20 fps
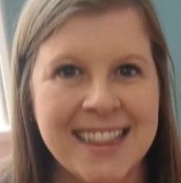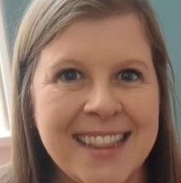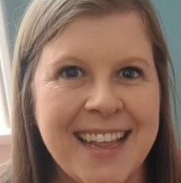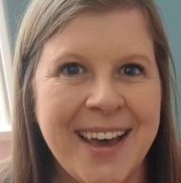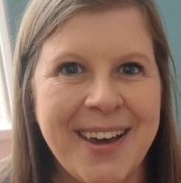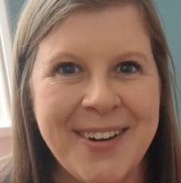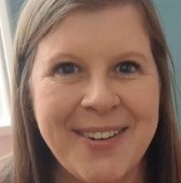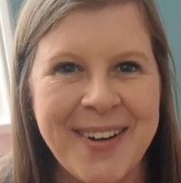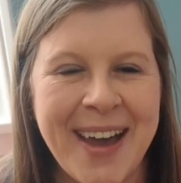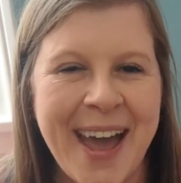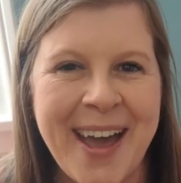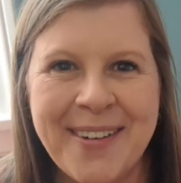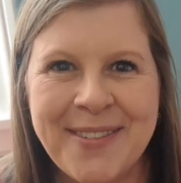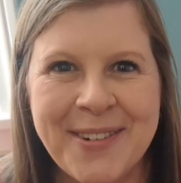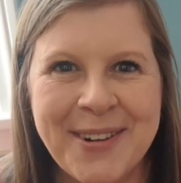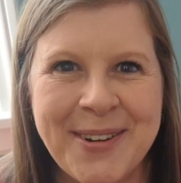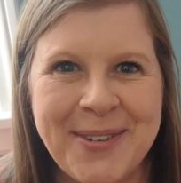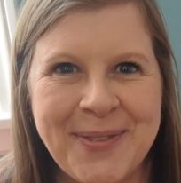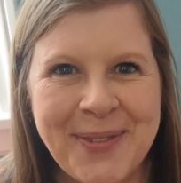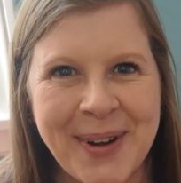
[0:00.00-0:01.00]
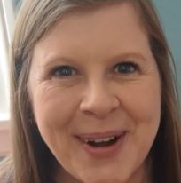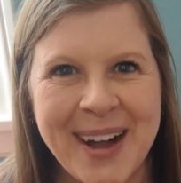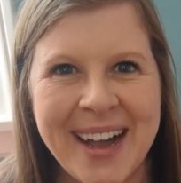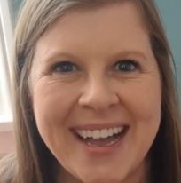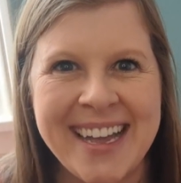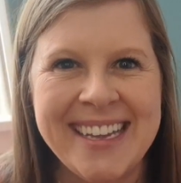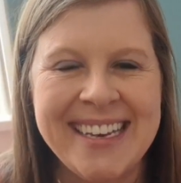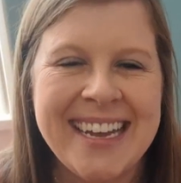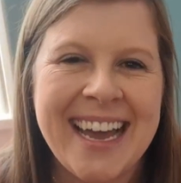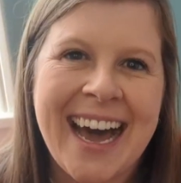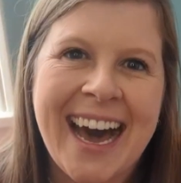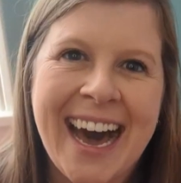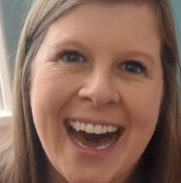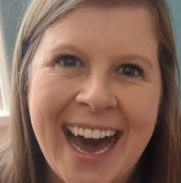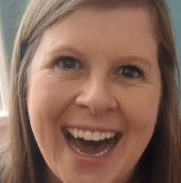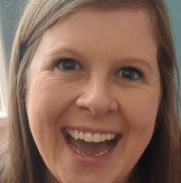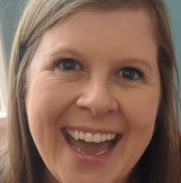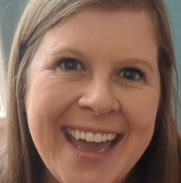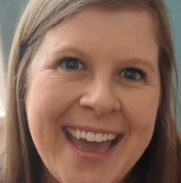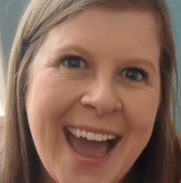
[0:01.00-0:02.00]
Hello everyone,
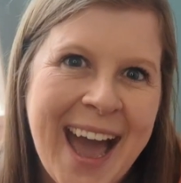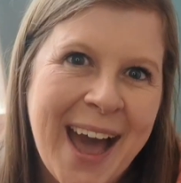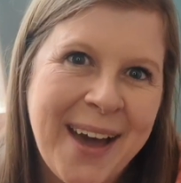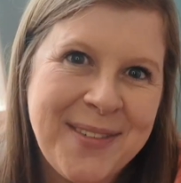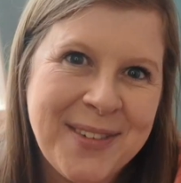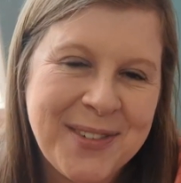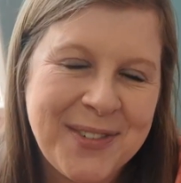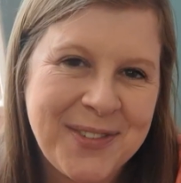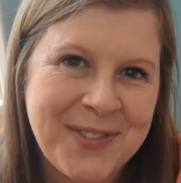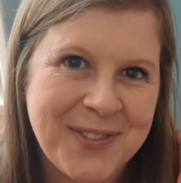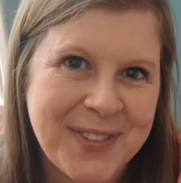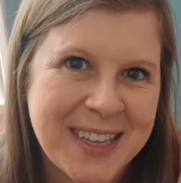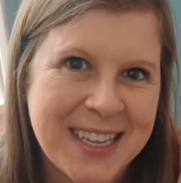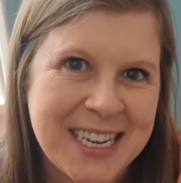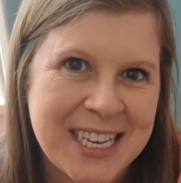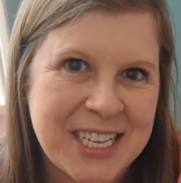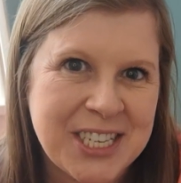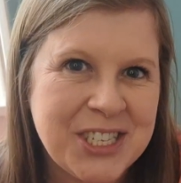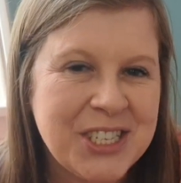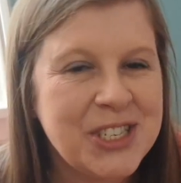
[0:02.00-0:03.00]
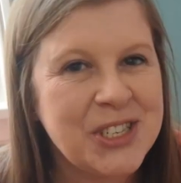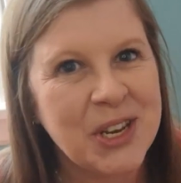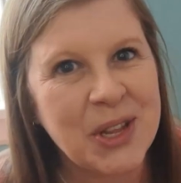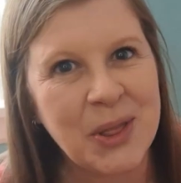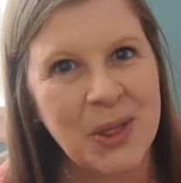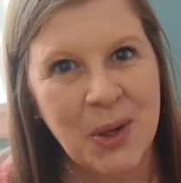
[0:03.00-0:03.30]
I have finished